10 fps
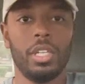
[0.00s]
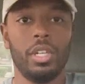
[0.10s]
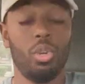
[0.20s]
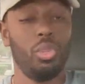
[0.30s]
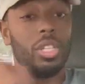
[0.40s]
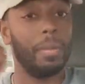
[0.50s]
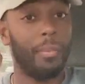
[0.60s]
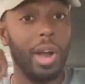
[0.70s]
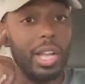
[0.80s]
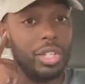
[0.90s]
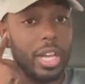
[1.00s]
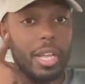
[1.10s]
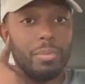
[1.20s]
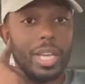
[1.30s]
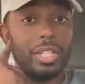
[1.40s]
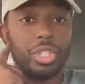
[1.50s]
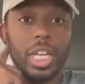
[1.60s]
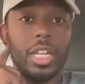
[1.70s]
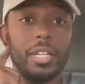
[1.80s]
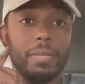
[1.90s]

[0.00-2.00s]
You think LeBron James hadn't cheated?